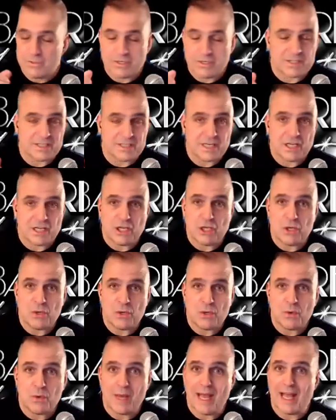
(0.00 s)
you just see
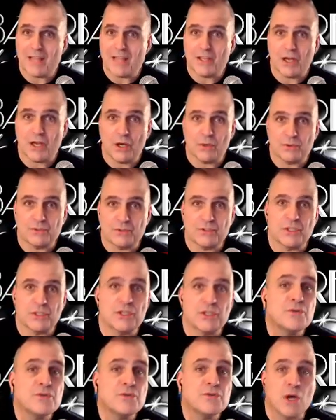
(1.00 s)
you and the
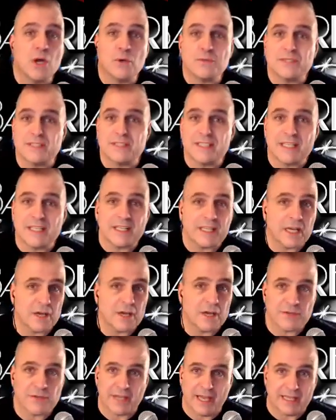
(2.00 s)
host. You don't see
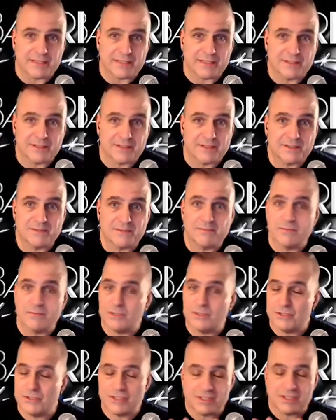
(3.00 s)
the other guests.
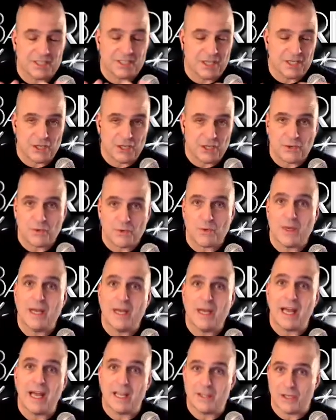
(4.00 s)
You just see
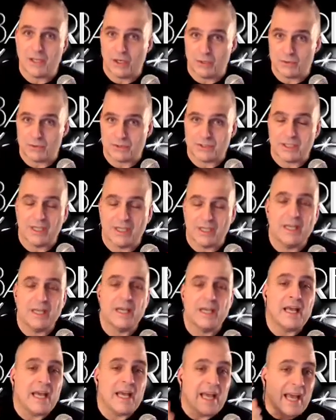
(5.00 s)
you and the host.
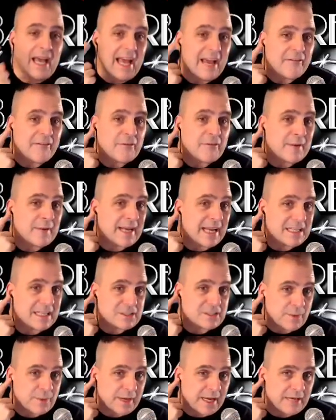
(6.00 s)
Everybody
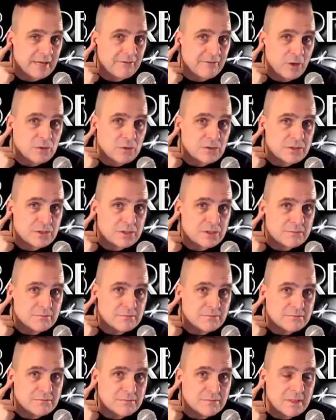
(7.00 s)
has to wear
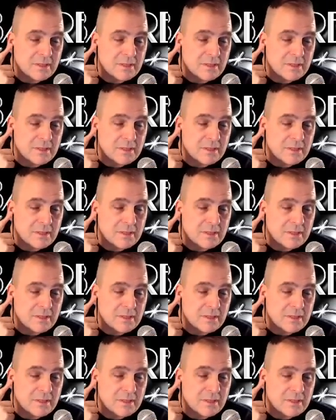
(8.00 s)
headphones.